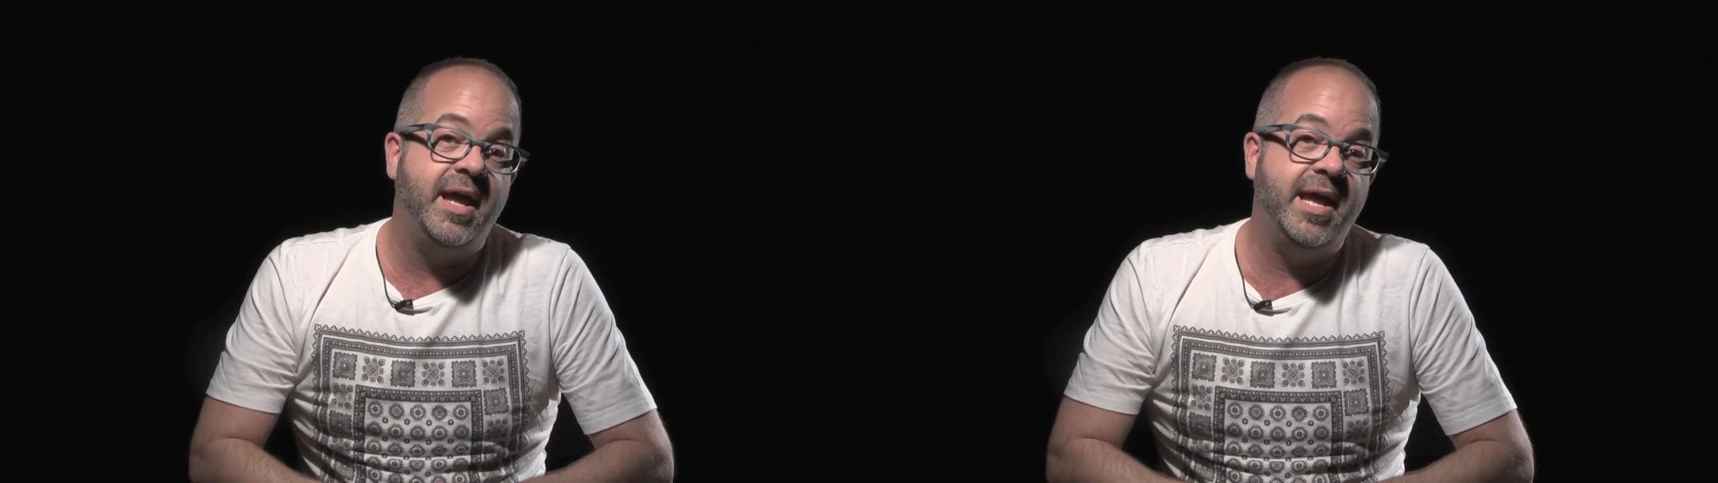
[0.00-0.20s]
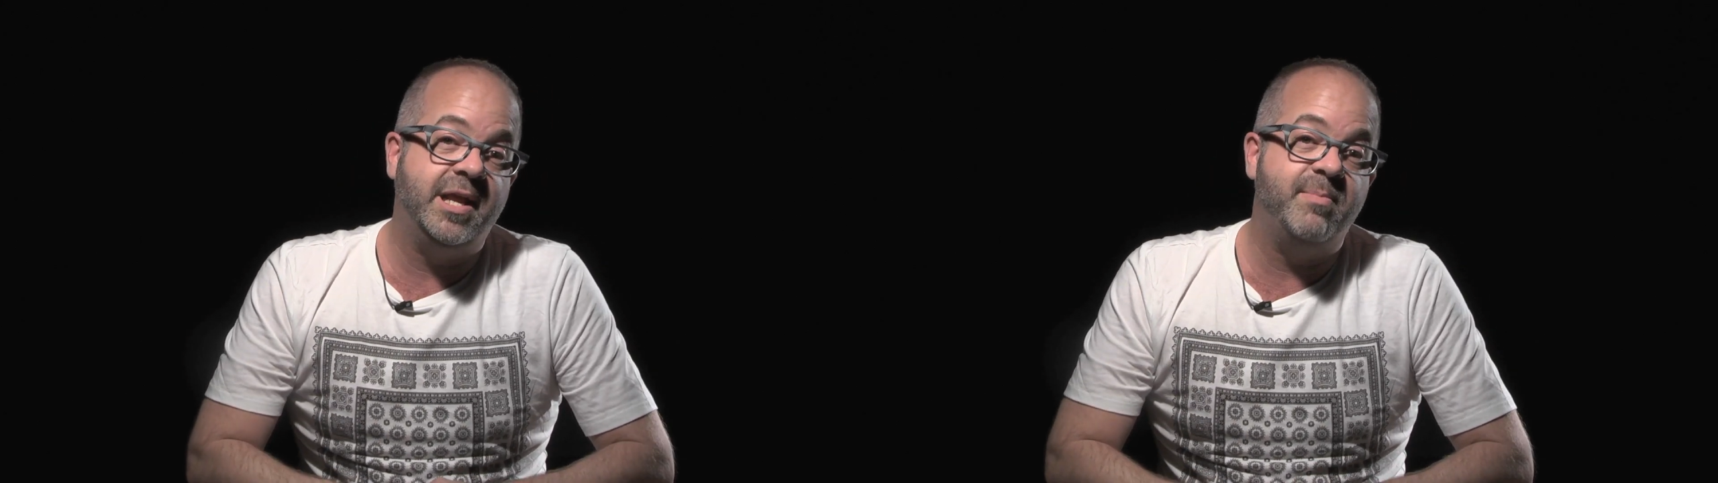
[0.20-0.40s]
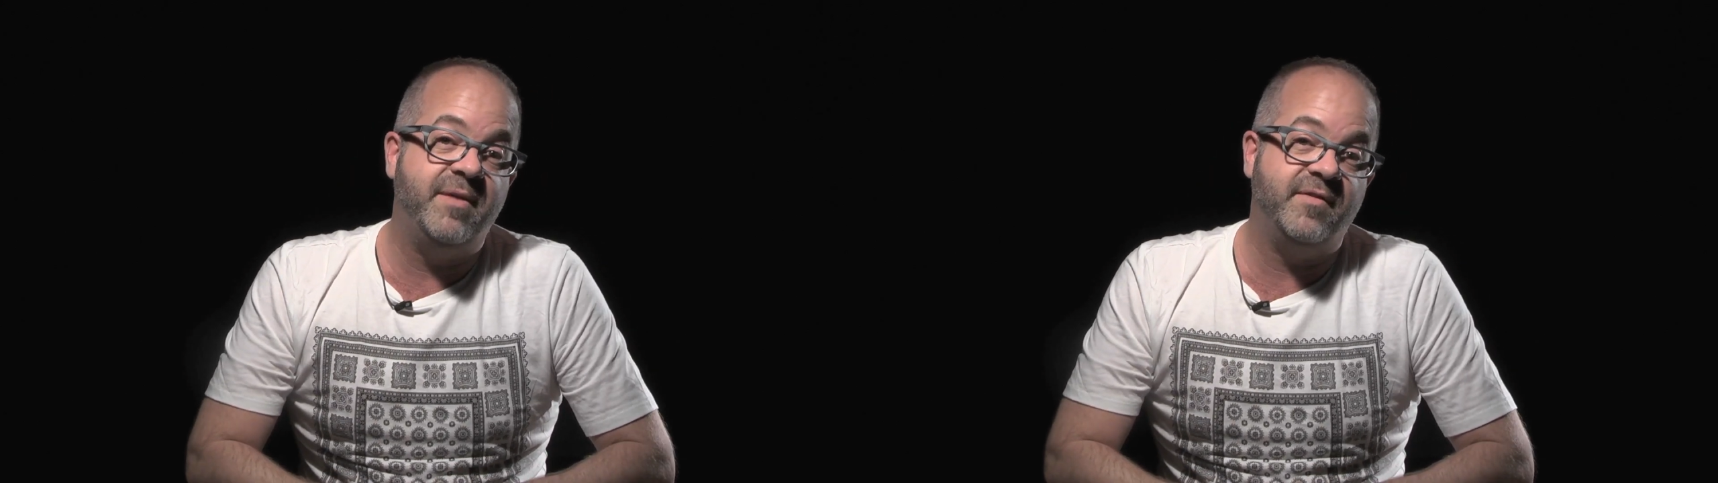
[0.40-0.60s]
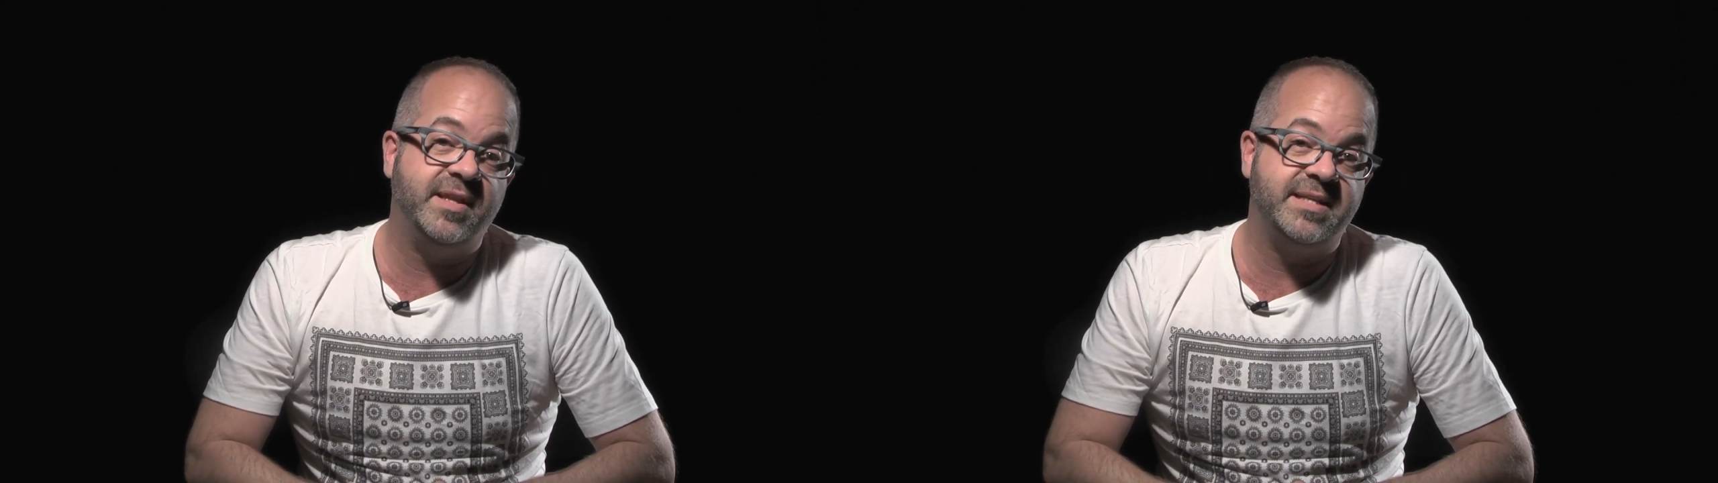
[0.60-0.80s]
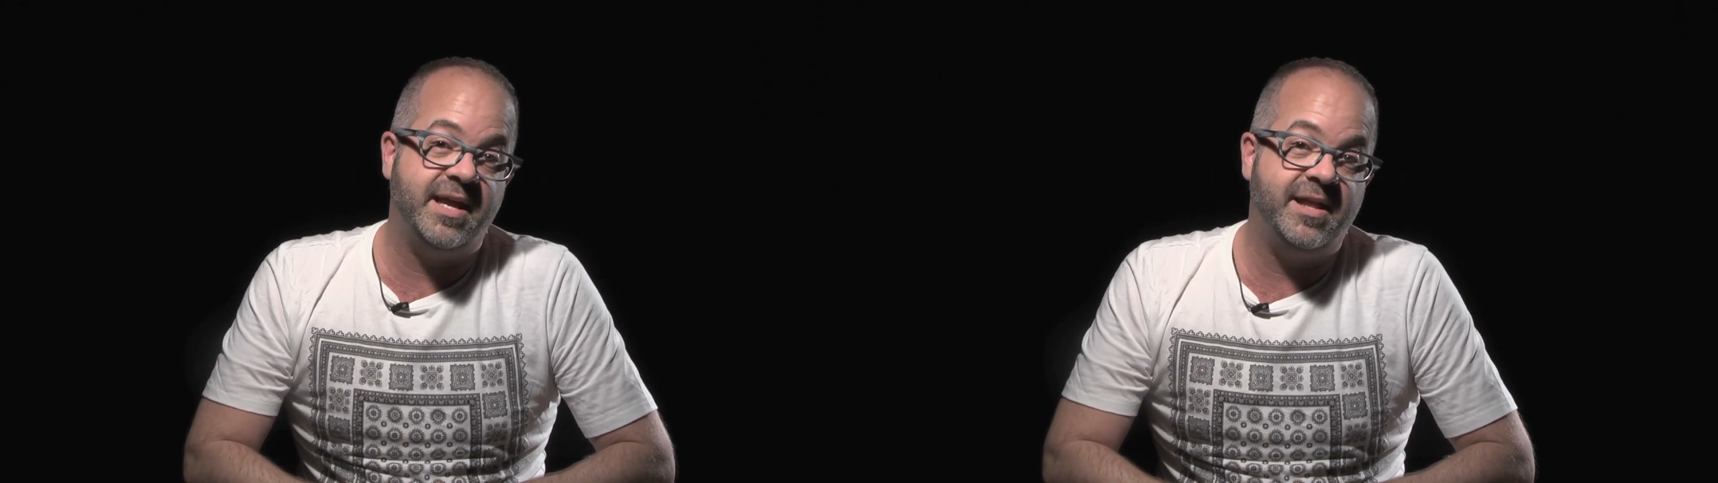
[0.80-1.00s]
and compete for the
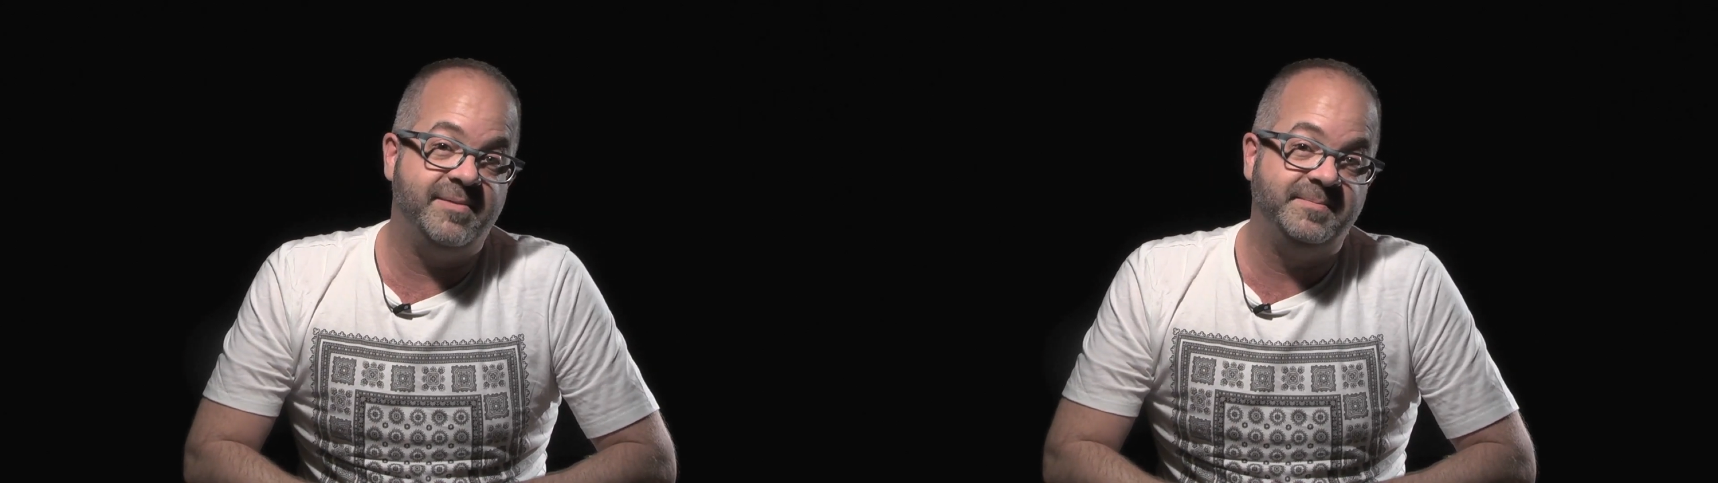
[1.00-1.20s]
title.